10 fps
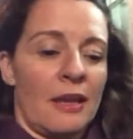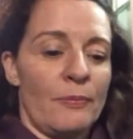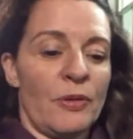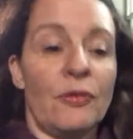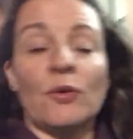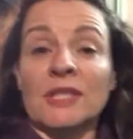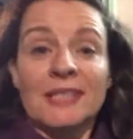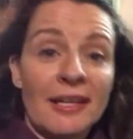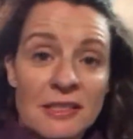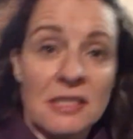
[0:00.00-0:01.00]
before the
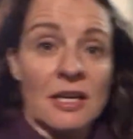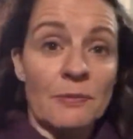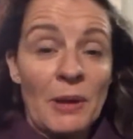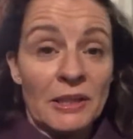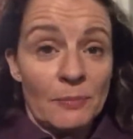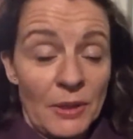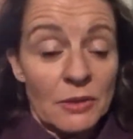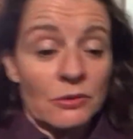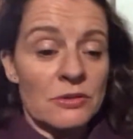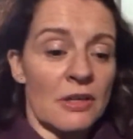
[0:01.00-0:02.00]
tenants started paying the
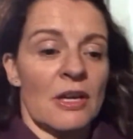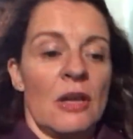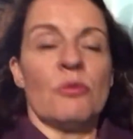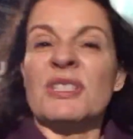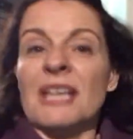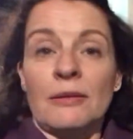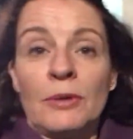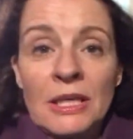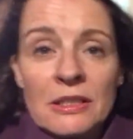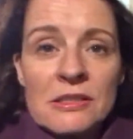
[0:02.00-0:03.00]
bills was 10
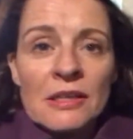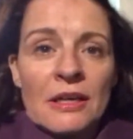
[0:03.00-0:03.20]
weeks.